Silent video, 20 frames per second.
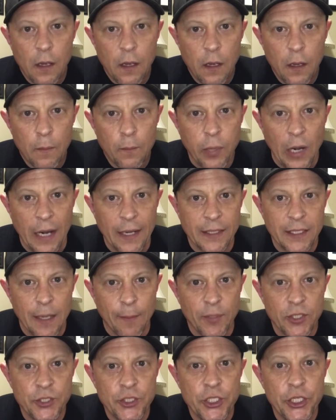Product
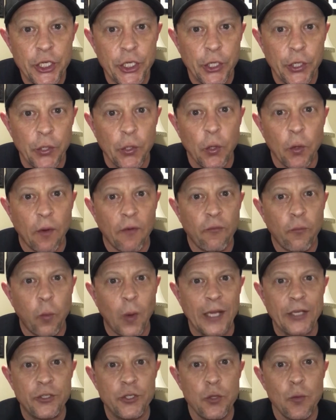number 2 of
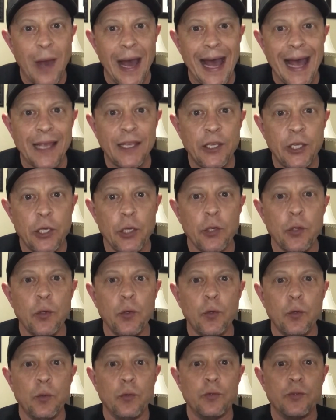what do I
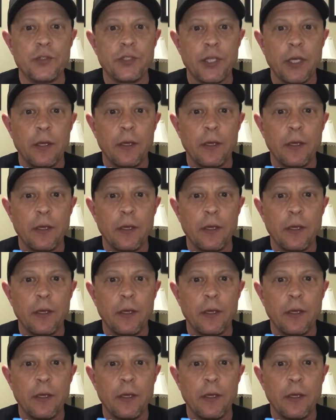use?